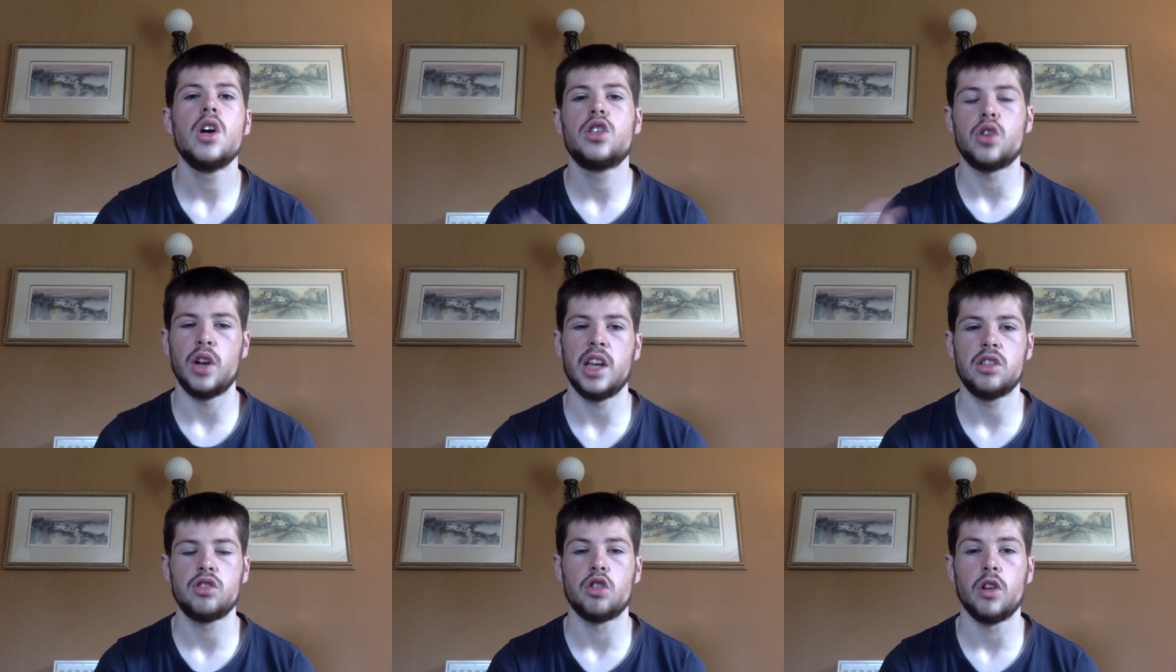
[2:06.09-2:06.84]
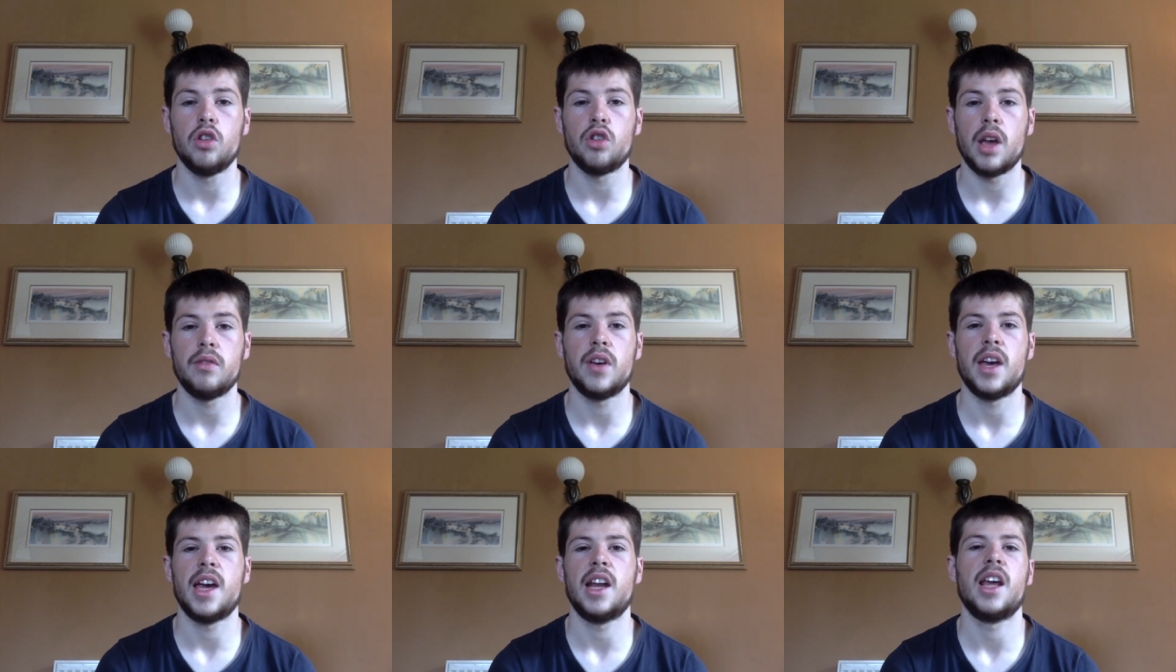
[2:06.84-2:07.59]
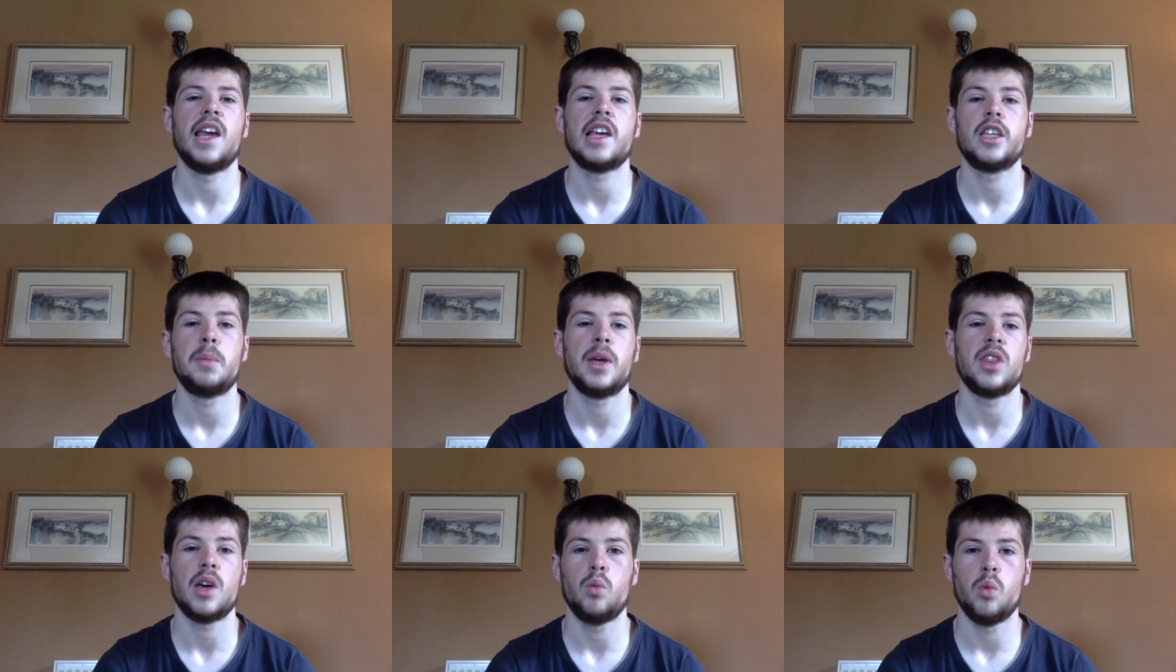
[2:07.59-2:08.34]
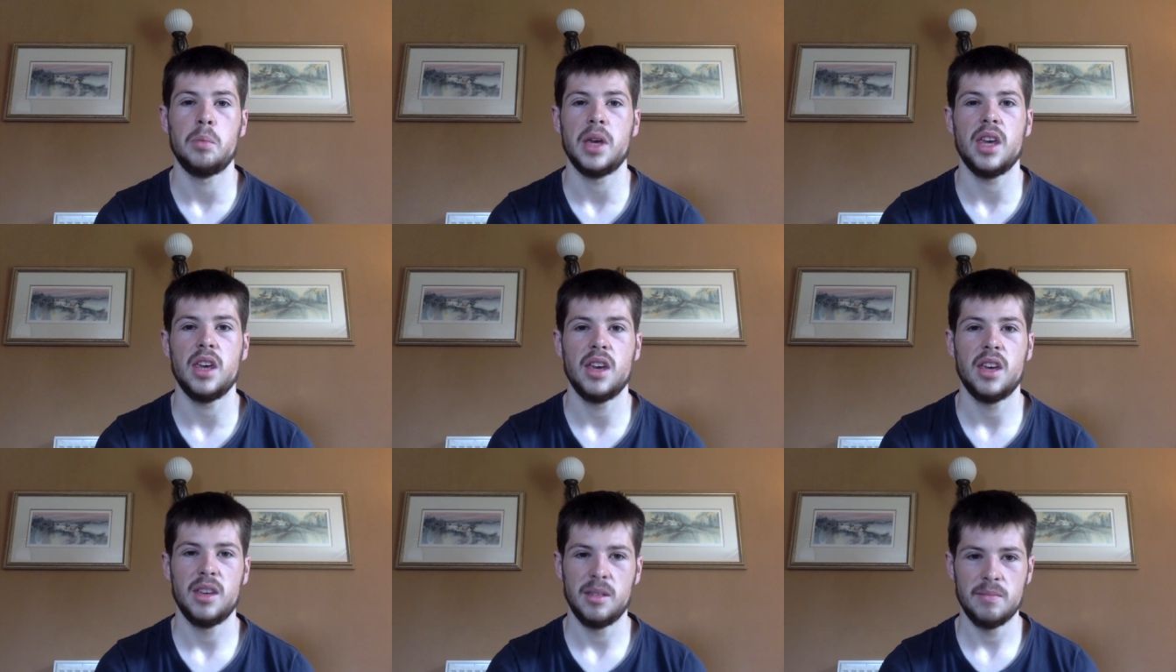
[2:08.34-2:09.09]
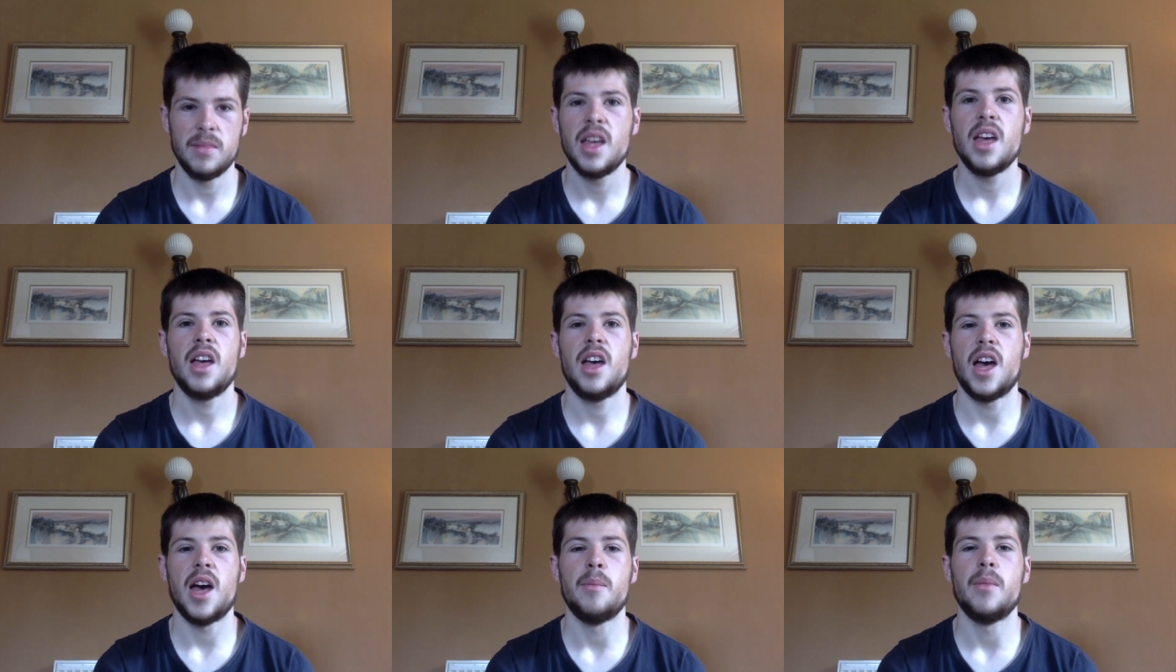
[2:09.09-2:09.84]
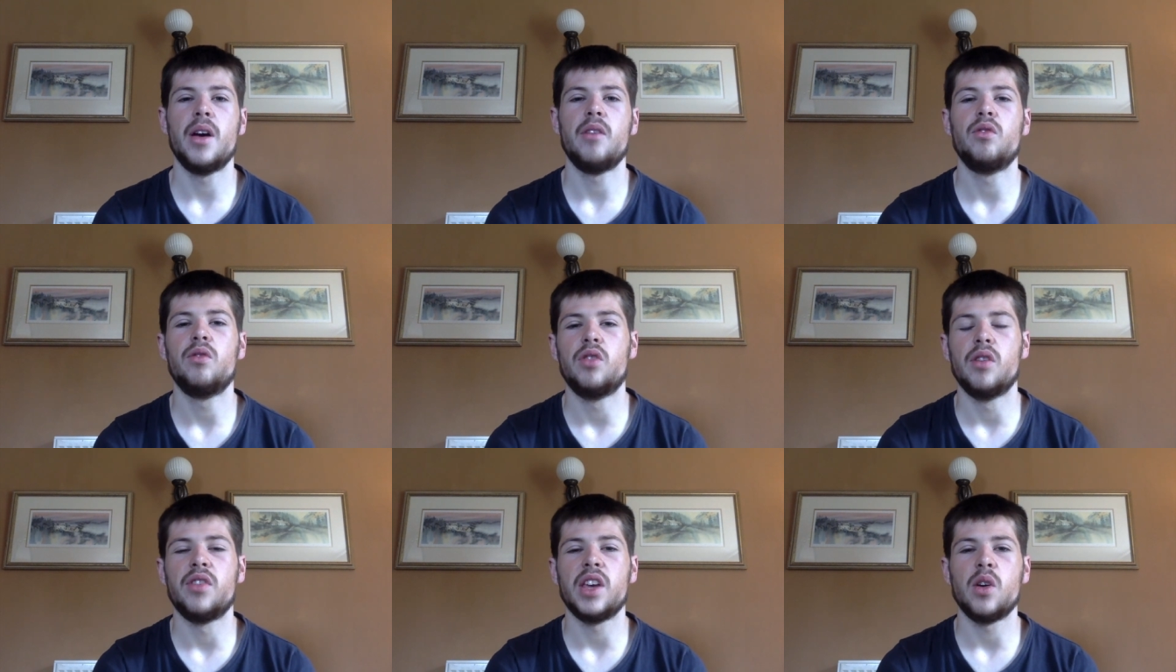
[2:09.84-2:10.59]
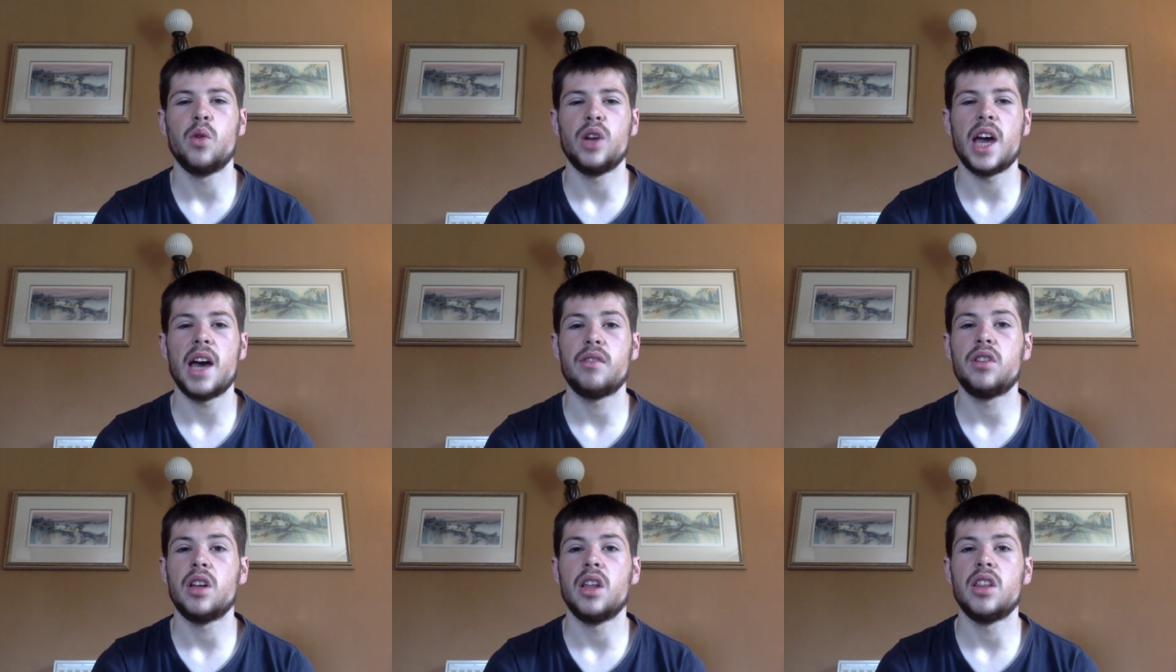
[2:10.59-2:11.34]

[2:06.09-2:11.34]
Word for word: Sonic Screwdriver, and I expect that will be um, revealed after